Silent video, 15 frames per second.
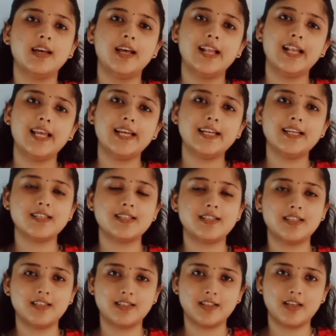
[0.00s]
Let us
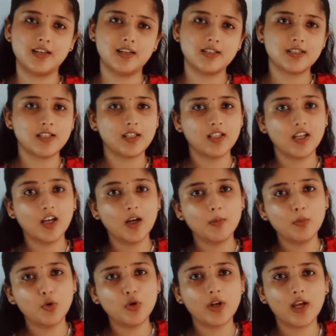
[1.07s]
discuss the
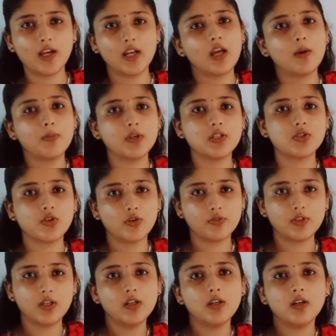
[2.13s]
thermodynamics of
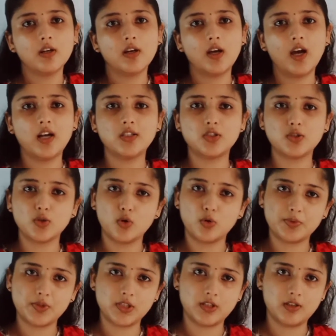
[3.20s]
the
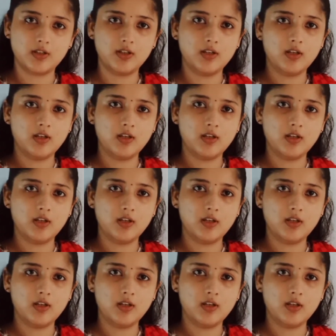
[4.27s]
adsorption.